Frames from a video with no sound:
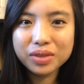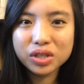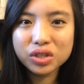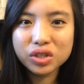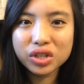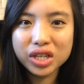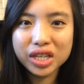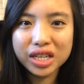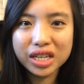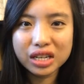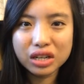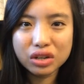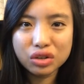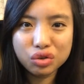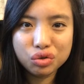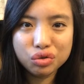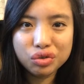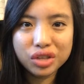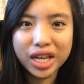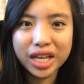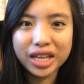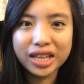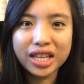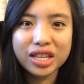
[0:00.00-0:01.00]
she didn't
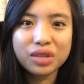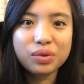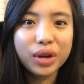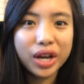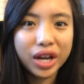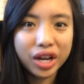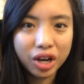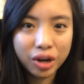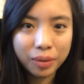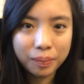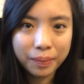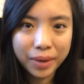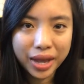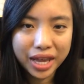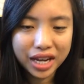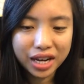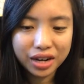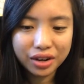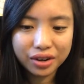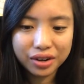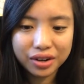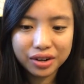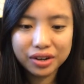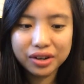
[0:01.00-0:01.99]
do that, and that's why I got mad
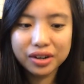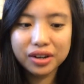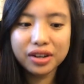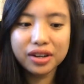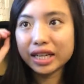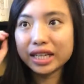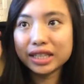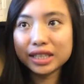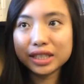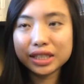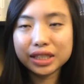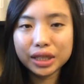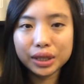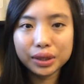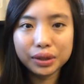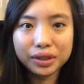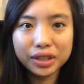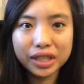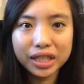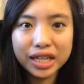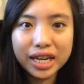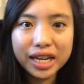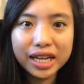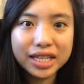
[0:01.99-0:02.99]
at her. And
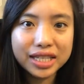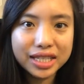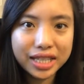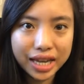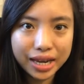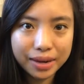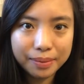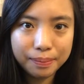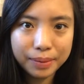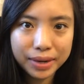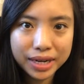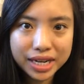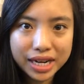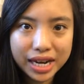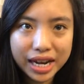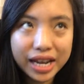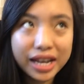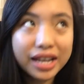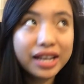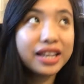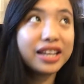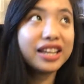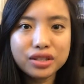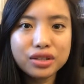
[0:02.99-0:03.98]
so the next day,
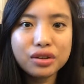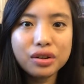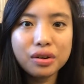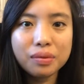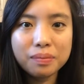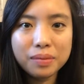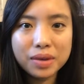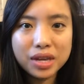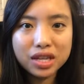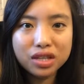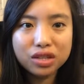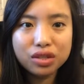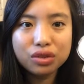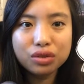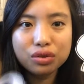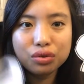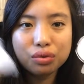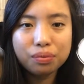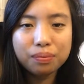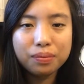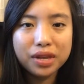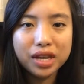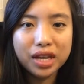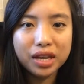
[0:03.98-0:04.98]
Monday, because, you know, me and
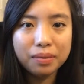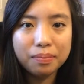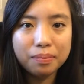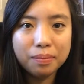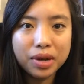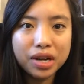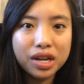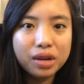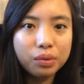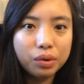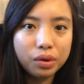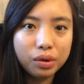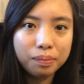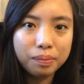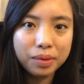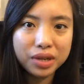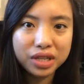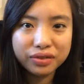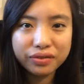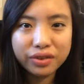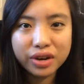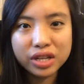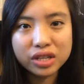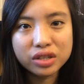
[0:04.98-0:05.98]
Snoopy and Bunny were
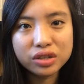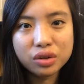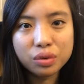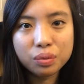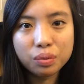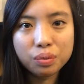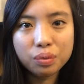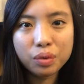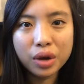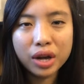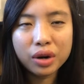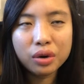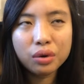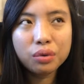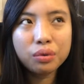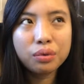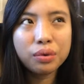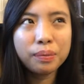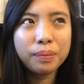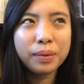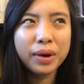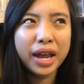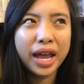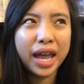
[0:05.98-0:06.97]
best friends, so I don't
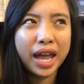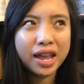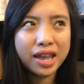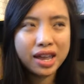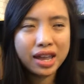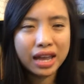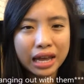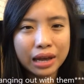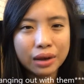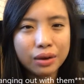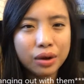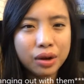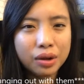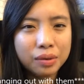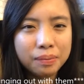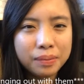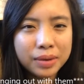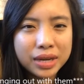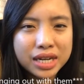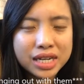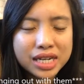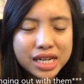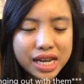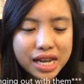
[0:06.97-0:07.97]
remember hanging out
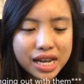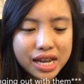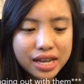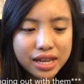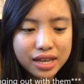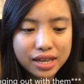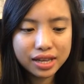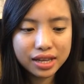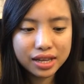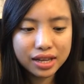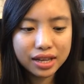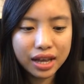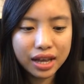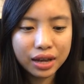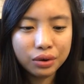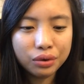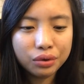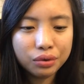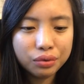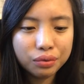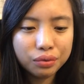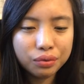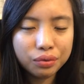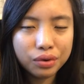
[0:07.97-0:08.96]
on Monday. I
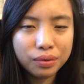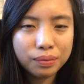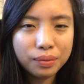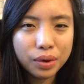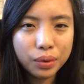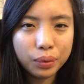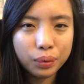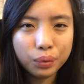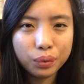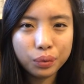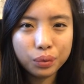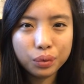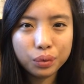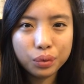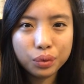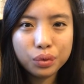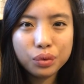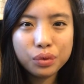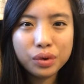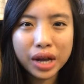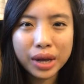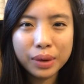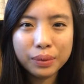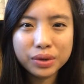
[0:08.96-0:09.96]
don't remember
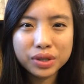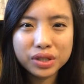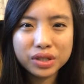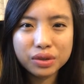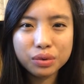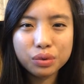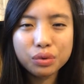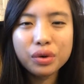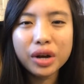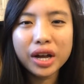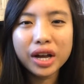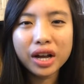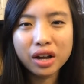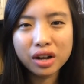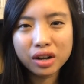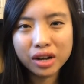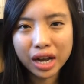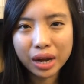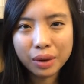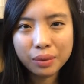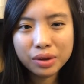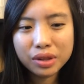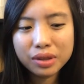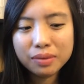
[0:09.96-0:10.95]
who I
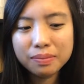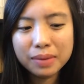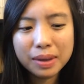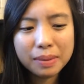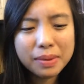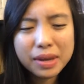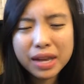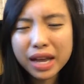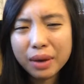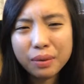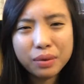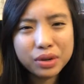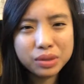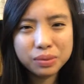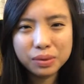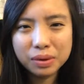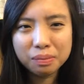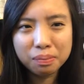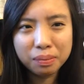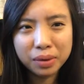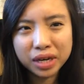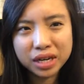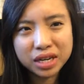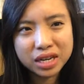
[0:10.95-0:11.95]
hung out with. Maybe I was
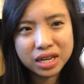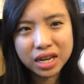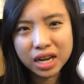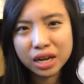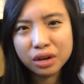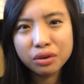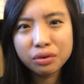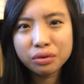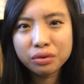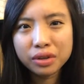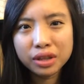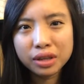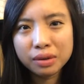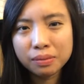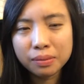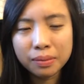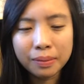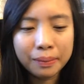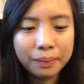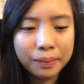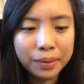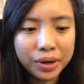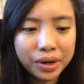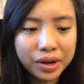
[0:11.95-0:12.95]
with Bunny, I don't really
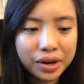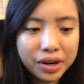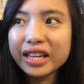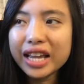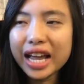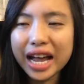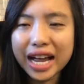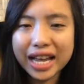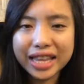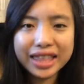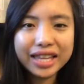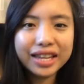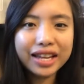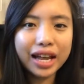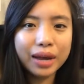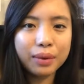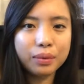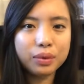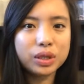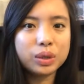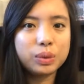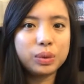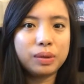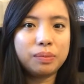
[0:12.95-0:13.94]
remember. Yeah, I think
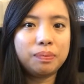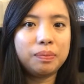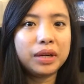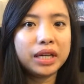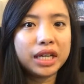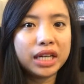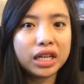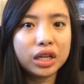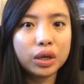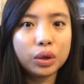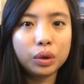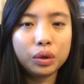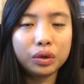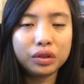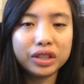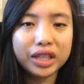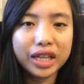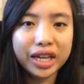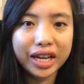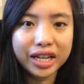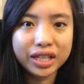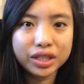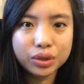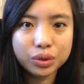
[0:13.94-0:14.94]
I was with Bunny the whole
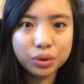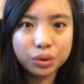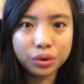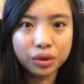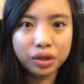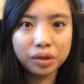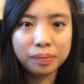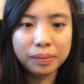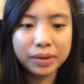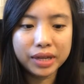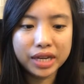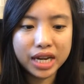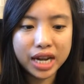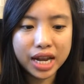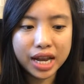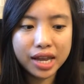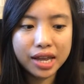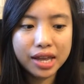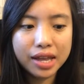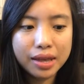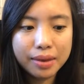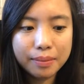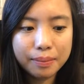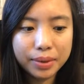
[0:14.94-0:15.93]
day at school on
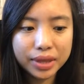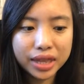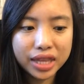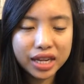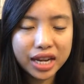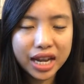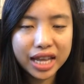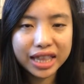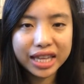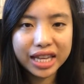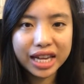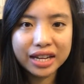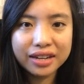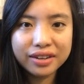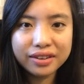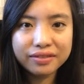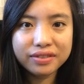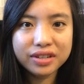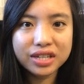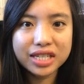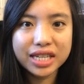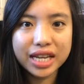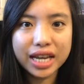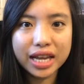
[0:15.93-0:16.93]
Monday. But then at the end
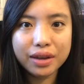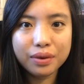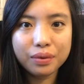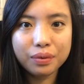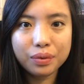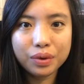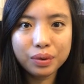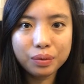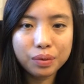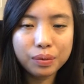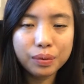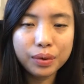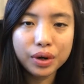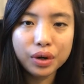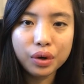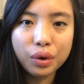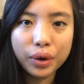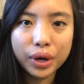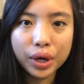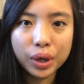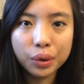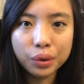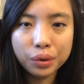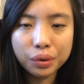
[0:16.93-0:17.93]
of the day, when we were
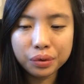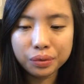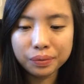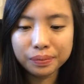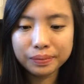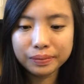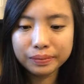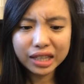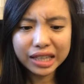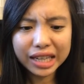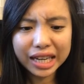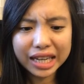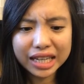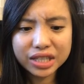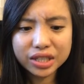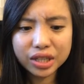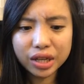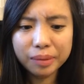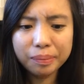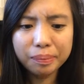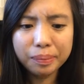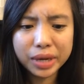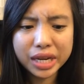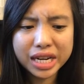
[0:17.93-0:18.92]
going home, I
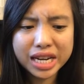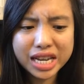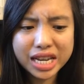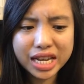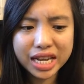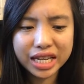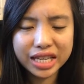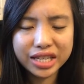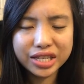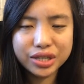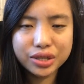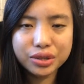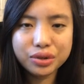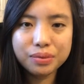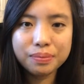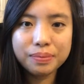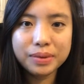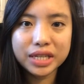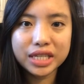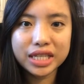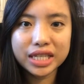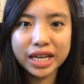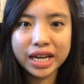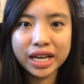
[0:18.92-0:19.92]
saw Bunny and
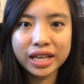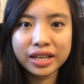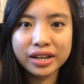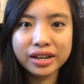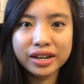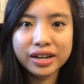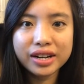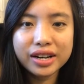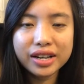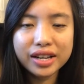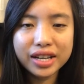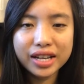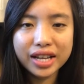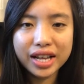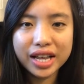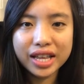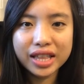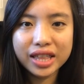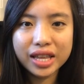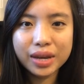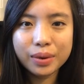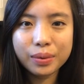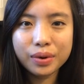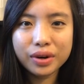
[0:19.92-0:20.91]
Snoopy together.
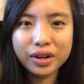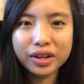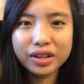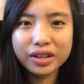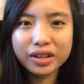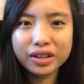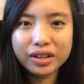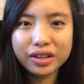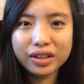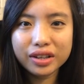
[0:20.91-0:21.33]
And they were,